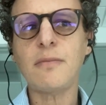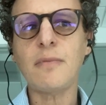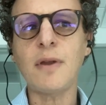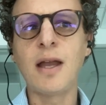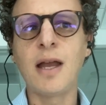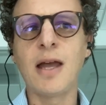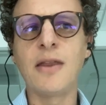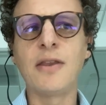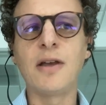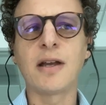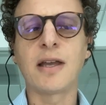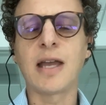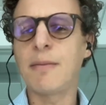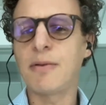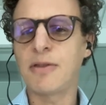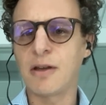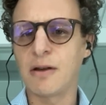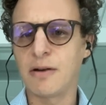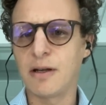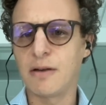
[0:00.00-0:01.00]
And the
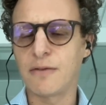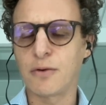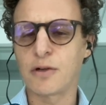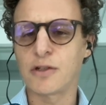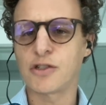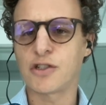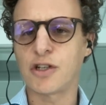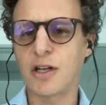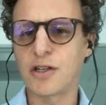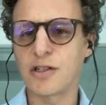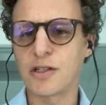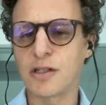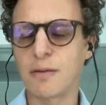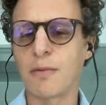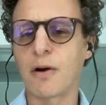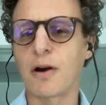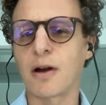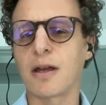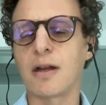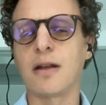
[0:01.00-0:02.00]
game theory, of course, changes in the
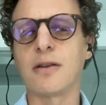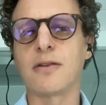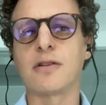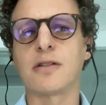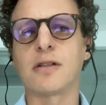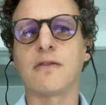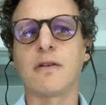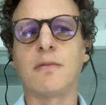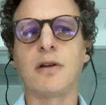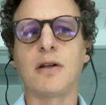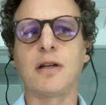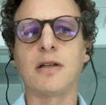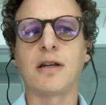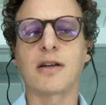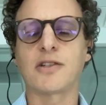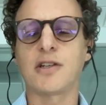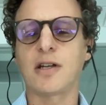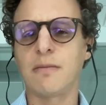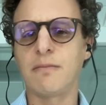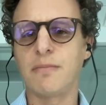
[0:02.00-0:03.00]
market in terms of your ability to
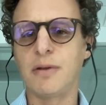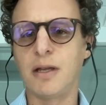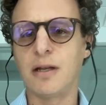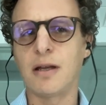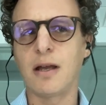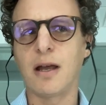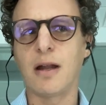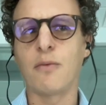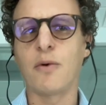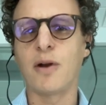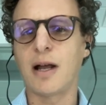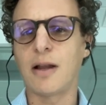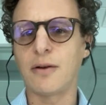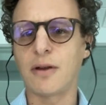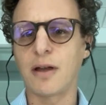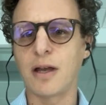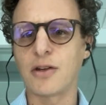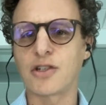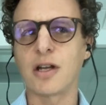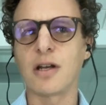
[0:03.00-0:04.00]
actually compete and win
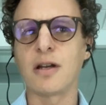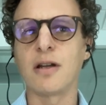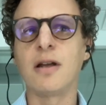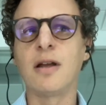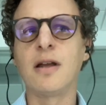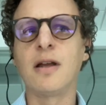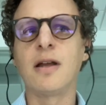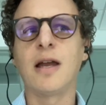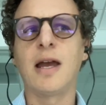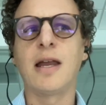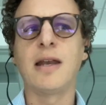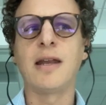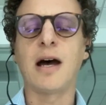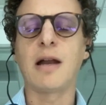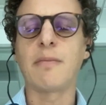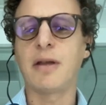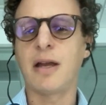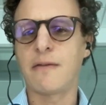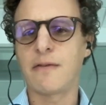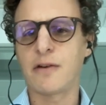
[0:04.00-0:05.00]
allocation and
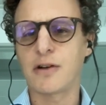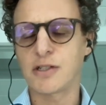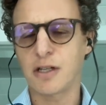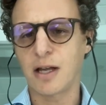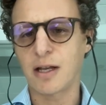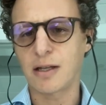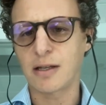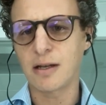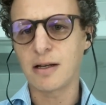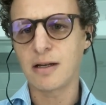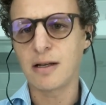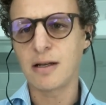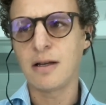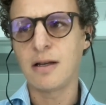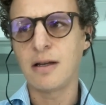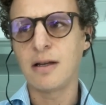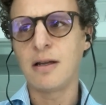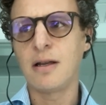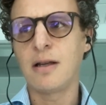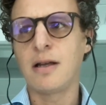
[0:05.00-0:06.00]
not be adverse selected.
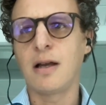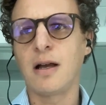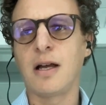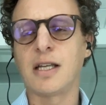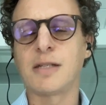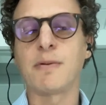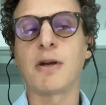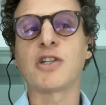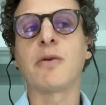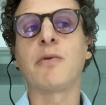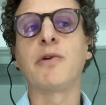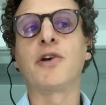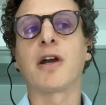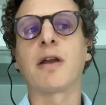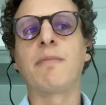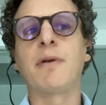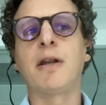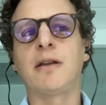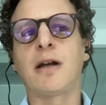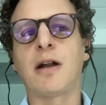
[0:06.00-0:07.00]
Uh, especially when you're
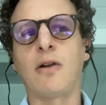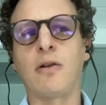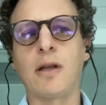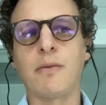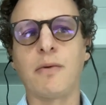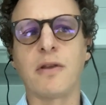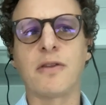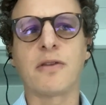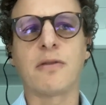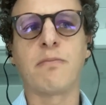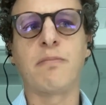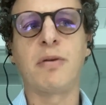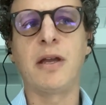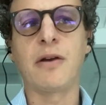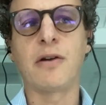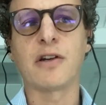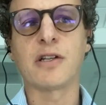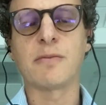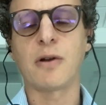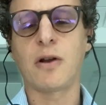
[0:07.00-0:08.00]
competing not only with
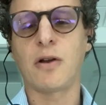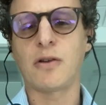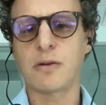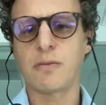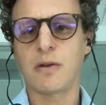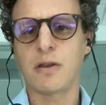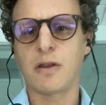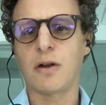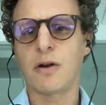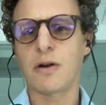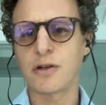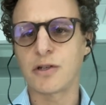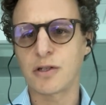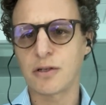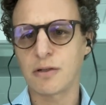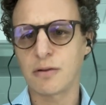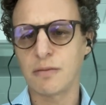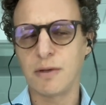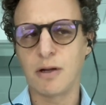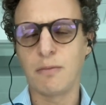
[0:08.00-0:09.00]
peers but also with
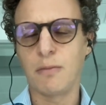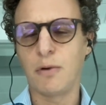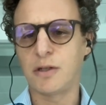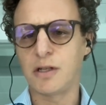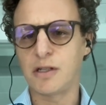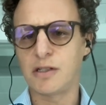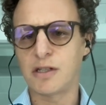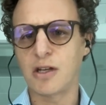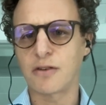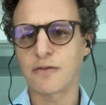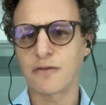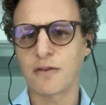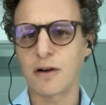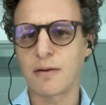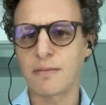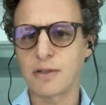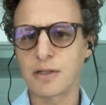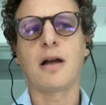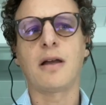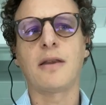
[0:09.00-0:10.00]
large, you know, multi-stage
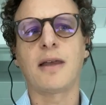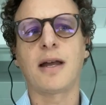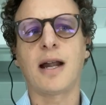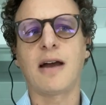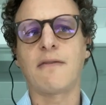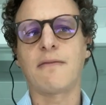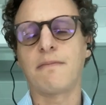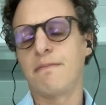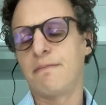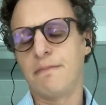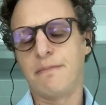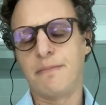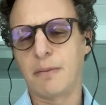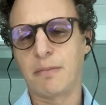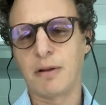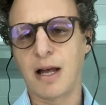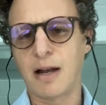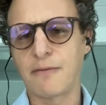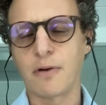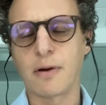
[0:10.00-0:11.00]
firms that have big
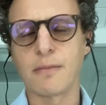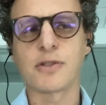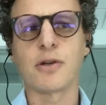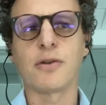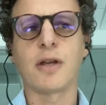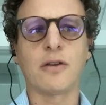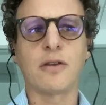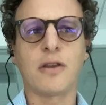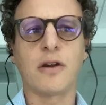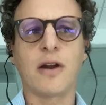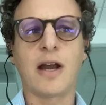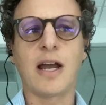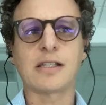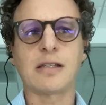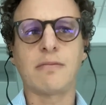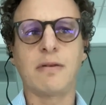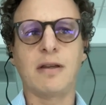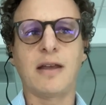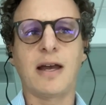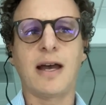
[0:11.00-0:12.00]
platforms. So like there has
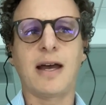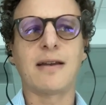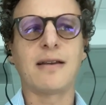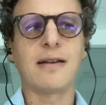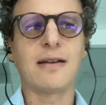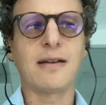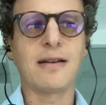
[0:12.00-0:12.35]
to be that